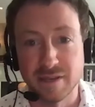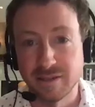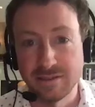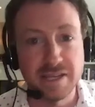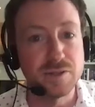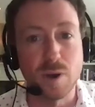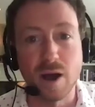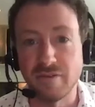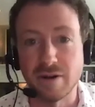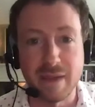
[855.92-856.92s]

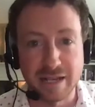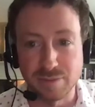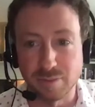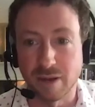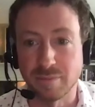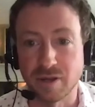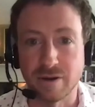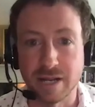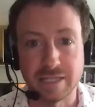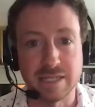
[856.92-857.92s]
T12 and a Maxi Brute up there in
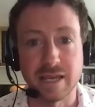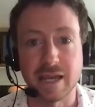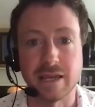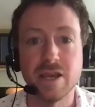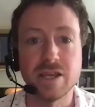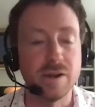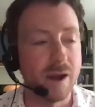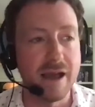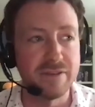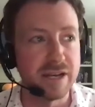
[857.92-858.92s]
18K. You know,
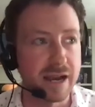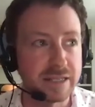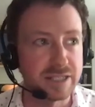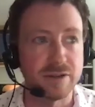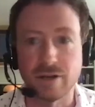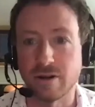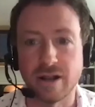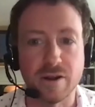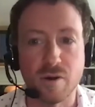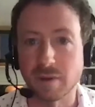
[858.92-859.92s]
I have a night exterior, and I
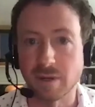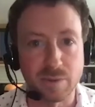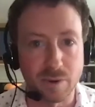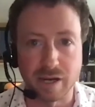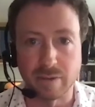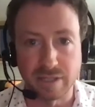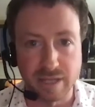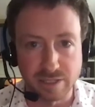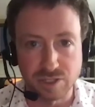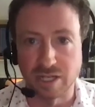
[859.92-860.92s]
know I'm going to be working with
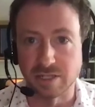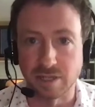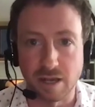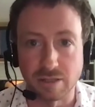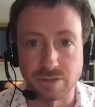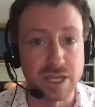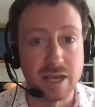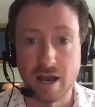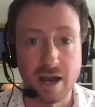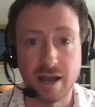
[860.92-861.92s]
dense gels and colors.
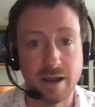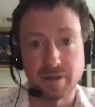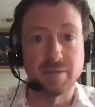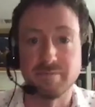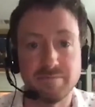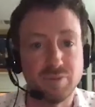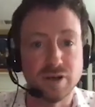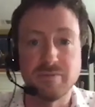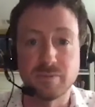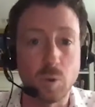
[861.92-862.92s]
I'm going to
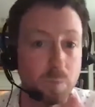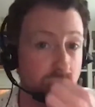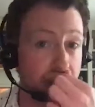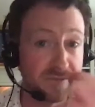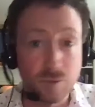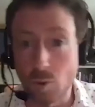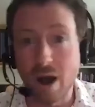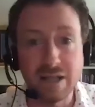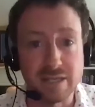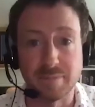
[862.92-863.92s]
put a few
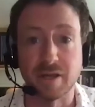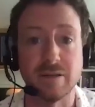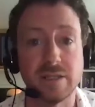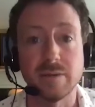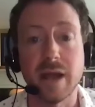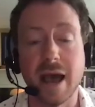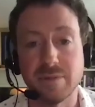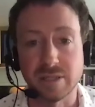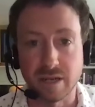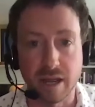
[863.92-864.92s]
quads up there and see what
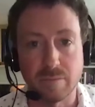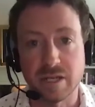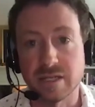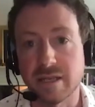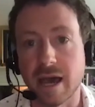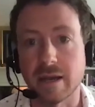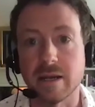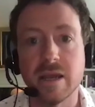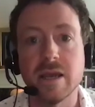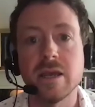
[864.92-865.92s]
happens. And we did that. And,
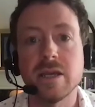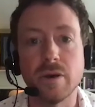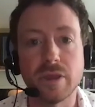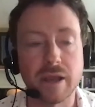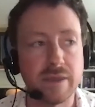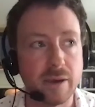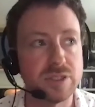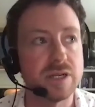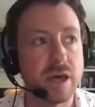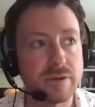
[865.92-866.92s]
you know, that was
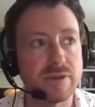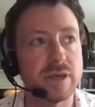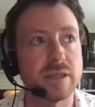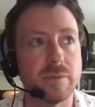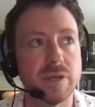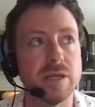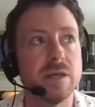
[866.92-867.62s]
another thing that we